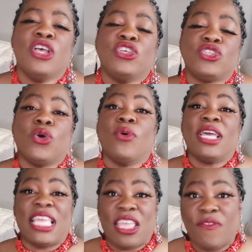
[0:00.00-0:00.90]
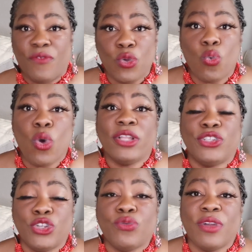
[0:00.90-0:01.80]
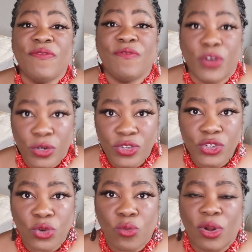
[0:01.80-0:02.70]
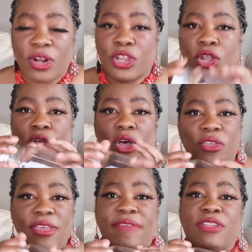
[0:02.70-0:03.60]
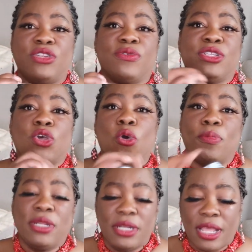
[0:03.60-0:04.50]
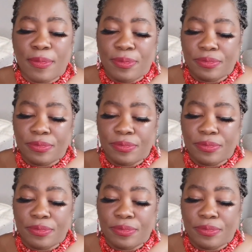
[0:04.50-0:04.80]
So if you want to reverse your work, all you have to do is open it up,